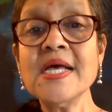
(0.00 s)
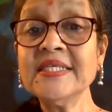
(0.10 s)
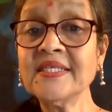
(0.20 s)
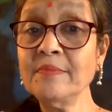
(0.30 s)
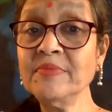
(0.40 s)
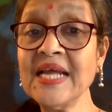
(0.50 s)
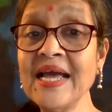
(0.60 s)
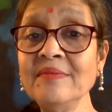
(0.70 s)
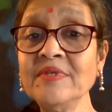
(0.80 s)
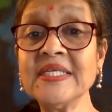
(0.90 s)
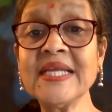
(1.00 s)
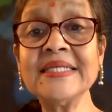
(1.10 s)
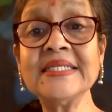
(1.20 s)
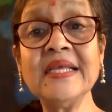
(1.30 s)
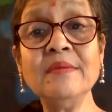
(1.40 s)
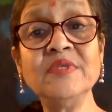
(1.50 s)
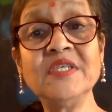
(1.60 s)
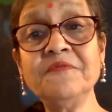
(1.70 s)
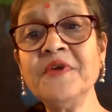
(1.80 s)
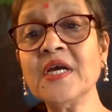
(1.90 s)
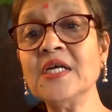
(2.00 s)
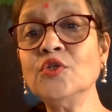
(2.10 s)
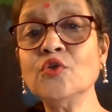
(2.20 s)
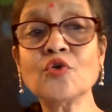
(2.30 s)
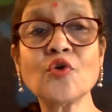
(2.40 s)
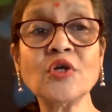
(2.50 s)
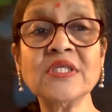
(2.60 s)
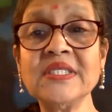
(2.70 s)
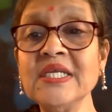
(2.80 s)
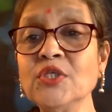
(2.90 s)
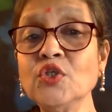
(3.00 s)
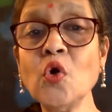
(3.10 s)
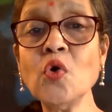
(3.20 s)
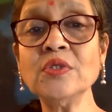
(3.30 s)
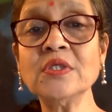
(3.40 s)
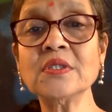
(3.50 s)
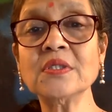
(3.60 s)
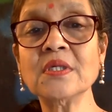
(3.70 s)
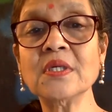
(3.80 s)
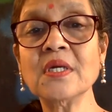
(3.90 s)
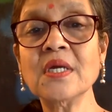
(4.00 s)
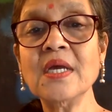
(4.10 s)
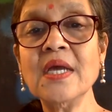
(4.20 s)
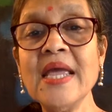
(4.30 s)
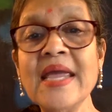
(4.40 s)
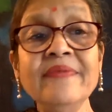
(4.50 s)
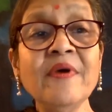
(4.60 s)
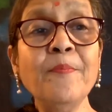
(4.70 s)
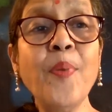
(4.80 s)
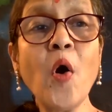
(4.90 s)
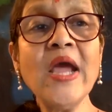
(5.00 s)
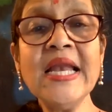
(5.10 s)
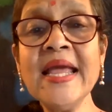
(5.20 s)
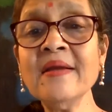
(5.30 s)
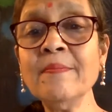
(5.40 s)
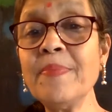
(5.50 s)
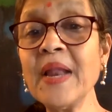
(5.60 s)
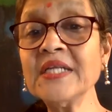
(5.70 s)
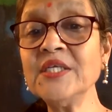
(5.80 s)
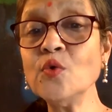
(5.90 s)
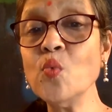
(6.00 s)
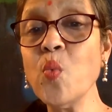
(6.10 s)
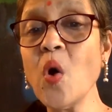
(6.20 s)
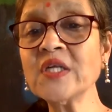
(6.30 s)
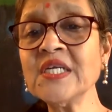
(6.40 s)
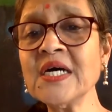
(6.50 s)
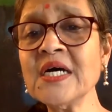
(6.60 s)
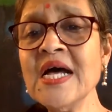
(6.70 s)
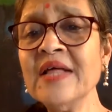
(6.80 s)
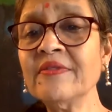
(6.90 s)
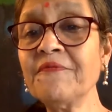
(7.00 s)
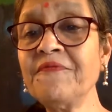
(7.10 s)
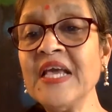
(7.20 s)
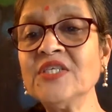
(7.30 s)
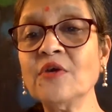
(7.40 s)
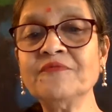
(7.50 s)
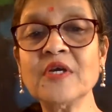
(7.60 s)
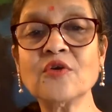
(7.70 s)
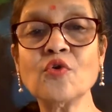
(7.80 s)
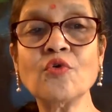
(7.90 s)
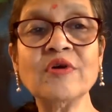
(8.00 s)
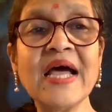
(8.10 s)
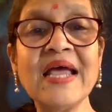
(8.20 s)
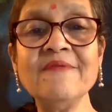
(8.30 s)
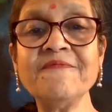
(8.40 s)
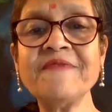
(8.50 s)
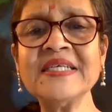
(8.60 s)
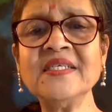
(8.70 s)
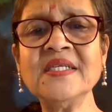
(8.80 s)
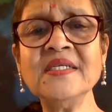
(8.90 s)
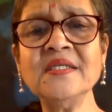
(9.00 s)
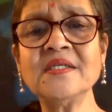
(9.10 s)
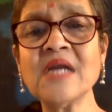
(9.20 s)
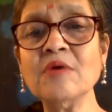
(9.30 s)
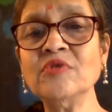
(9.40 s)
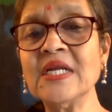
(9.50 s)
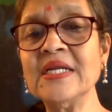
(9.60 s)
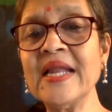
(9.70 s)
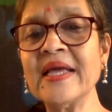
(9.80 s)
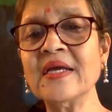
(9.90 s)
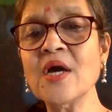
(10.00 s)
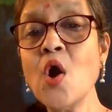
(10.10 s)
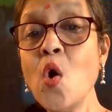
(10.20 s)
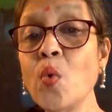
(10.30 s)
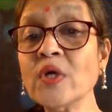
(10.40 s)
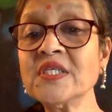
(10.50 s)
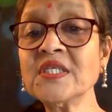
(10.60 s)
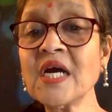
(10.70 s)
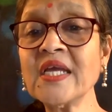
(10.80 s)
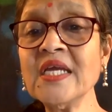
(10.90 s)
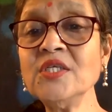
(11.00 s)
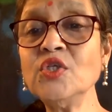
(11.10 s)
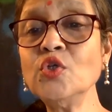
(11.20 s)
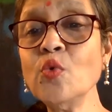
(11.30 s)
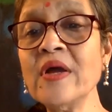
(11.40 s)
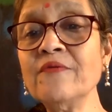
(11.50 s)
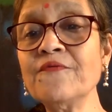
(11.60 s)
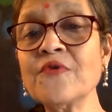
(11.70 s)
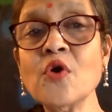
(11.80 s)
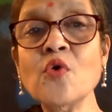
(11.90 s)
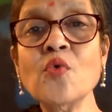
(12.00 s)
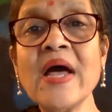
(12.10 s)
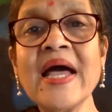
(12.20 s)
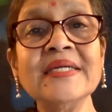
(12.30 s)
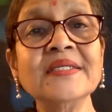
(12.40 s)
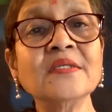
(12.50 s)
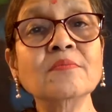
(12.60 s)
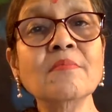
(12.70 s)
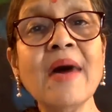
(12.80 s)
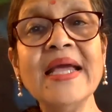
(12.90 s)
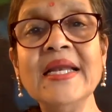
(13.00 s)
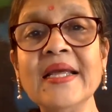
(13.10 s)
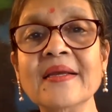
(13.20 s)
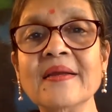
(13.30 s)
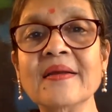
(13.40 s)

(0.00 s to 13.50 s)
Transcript: Sometimes it had seemed difficult to cross these stones. In the boiling, bloody water, the face of the crocodile, fastened round her leg, was tugging to and fro and smiling.